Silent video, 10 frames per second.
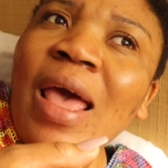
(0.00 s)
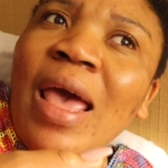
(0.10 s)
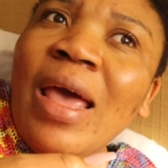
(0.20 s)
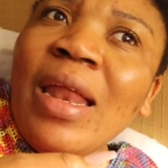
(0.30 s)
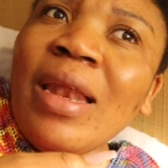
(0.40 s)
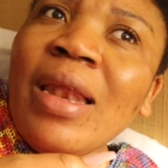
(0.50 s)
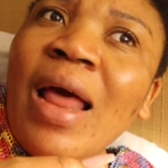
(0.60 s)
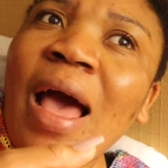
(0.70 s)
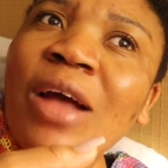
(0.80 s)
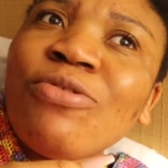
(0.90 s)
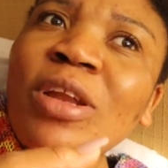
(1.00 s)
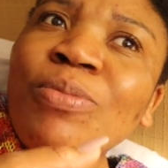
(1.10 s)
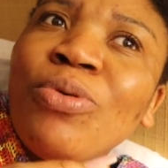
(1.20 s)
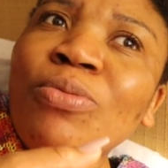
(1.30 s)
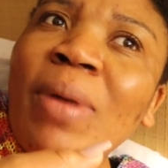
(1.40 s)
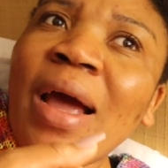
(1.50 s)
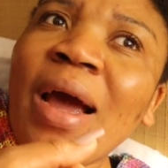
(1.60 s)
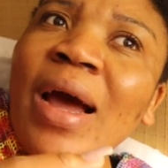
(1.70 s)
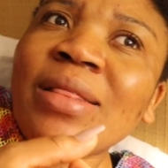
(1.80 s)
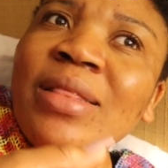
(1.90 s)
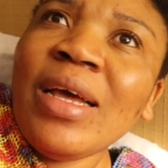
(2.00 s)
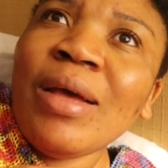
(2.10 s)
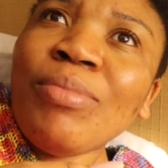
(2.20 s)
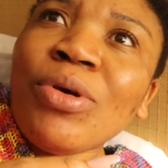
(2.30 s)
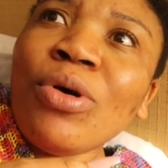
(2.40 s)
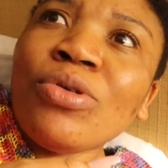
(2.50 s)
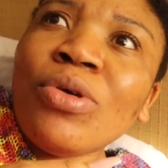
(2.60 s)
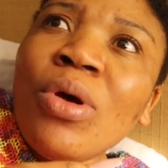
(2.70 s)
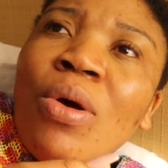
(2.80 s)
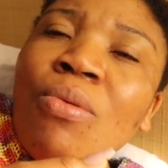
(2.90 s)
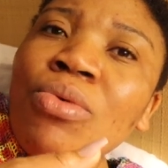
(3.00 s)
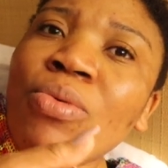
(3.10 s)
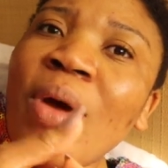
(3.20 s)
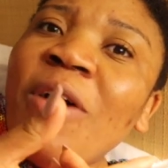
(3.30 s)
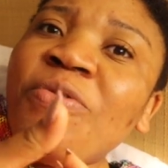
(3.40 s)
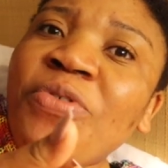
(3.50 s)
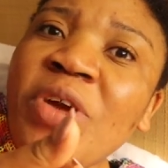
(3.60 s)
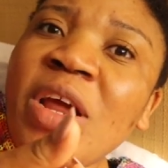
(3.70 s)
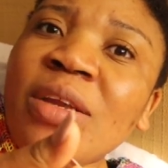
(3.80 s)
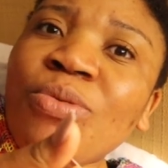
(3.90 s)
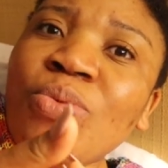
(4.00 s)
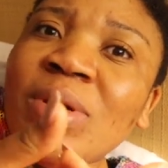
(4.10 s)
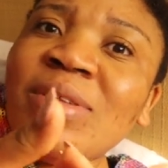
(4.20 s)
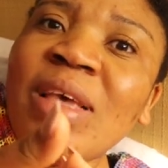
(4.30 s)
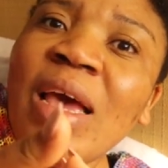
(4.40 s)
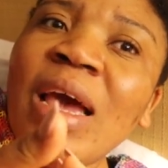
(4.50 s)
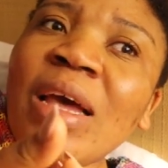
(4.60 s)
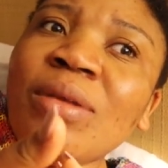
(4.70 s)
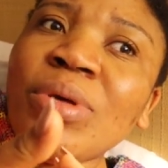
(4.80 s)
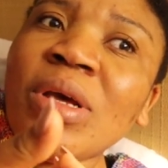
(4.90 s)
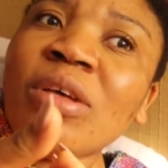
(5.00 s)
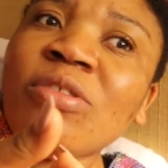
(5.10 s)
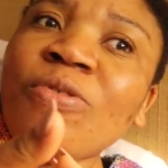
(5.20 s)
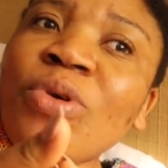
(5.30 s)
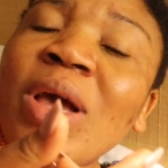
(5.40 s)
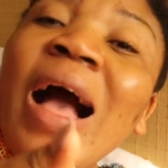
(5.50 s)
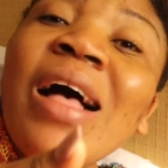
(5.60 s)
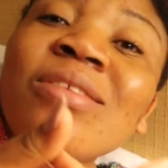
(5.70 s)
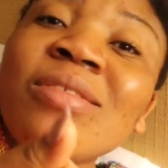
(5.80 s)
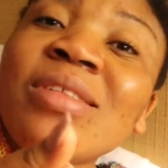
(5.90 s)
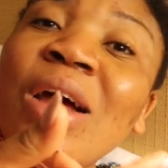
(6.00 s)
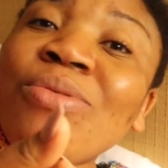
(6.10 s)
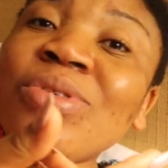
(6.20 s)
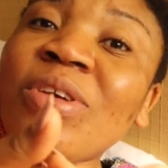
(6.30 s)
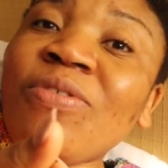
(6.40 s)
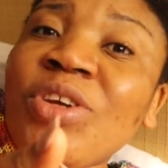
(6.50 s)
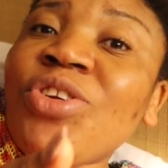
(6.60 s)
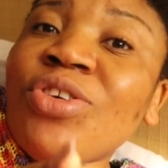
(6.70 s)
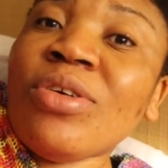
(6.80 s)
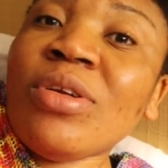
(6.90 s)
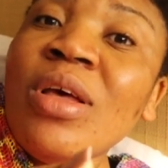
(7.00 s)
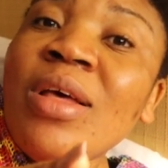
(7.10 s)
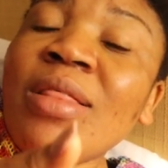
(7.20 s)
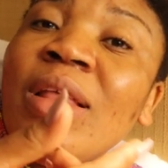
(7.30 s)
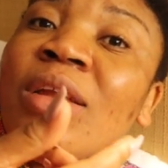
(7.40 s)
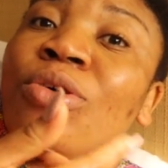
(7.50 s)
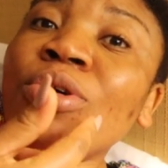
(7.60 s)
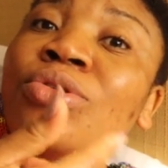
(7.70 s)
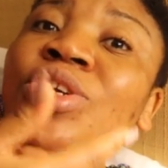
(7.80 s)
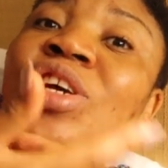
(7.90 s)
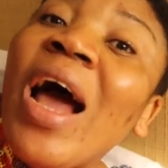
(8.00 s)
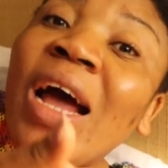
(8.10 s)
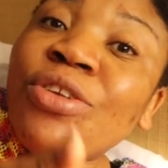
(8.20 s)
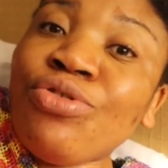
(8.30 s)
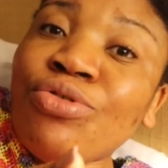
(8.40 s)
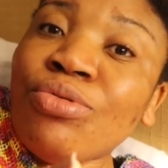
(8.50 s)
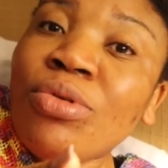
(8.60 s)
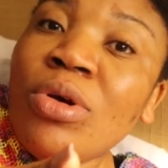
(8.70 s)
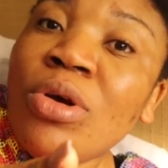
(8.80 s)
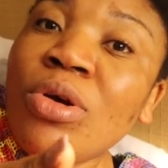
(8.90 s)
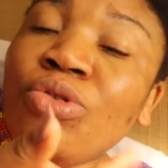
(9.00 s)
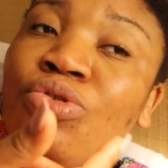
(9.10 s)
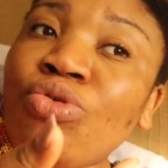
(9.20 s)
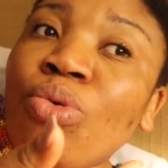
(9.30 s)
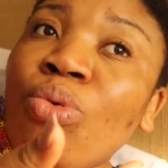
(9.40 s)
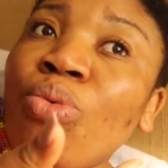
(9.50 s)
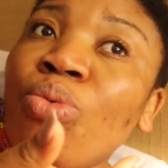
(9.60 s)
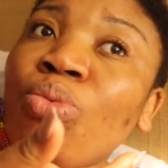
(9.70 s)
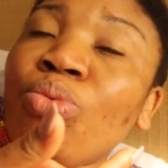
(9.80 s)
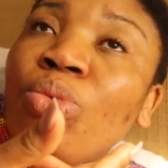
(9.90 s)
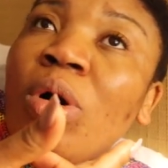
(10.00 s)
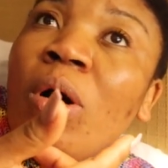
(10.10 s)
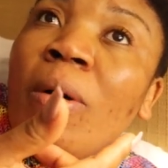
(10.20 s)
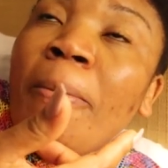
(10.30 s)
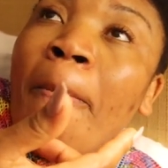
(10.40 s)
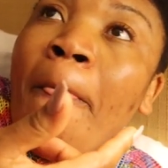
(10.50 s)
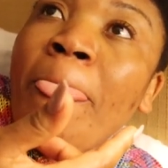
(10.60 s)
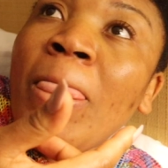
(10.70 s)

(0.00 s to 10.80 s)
and I actually put my card there because we were afraid, we were scared because if you cancel that reservation, then they're going to charge you. So um,